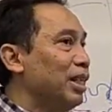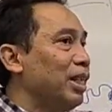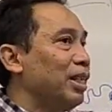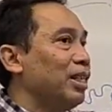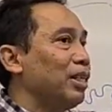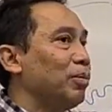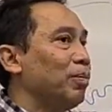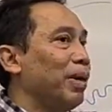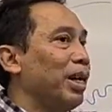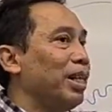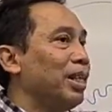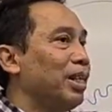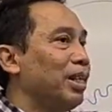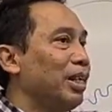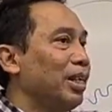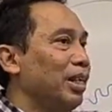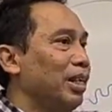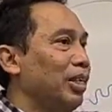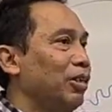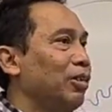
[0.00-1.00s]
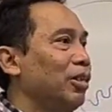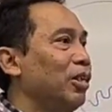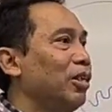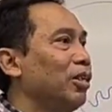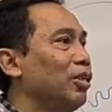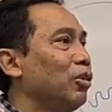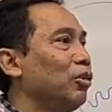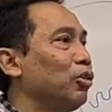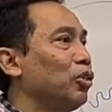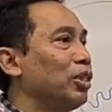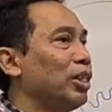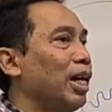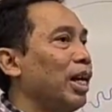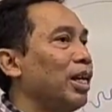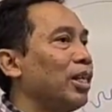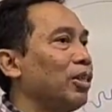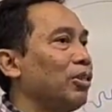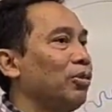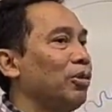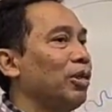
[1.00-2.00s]
It is better, to
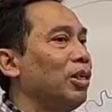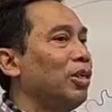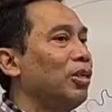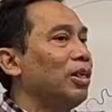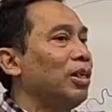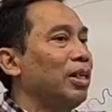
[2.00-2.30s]
start to know